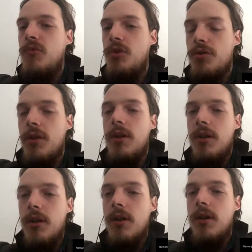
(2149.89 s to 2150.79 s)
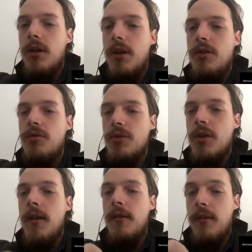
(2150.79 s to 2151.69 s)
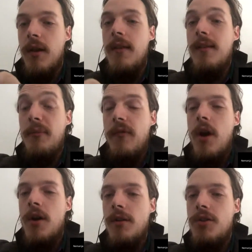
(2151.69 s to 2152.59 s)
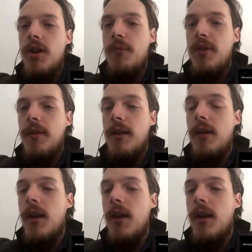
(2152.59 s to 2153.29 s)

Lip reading: usually ends up far in the Champions League.